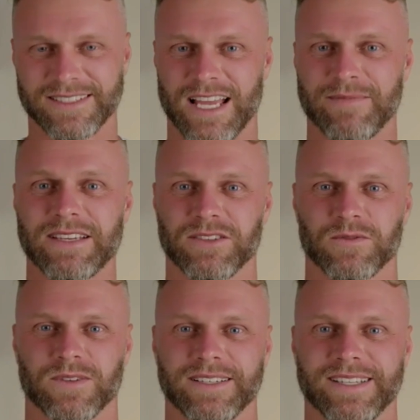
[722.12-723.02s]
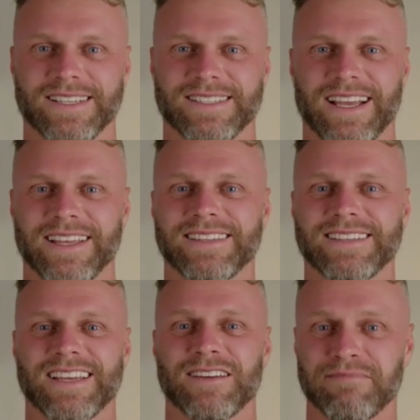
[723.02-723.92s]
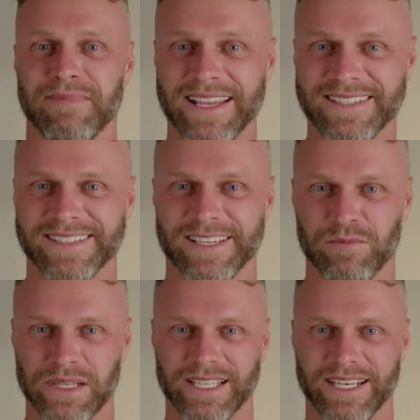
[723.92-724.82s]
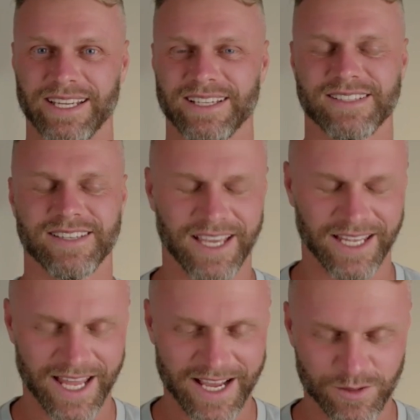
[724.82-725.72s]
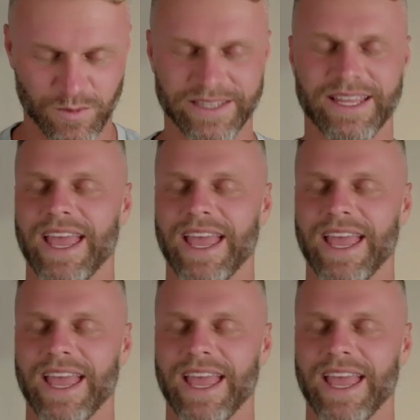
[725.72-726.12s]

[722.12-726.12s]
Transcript: Sammy on the front desk had this amazing ability to connect with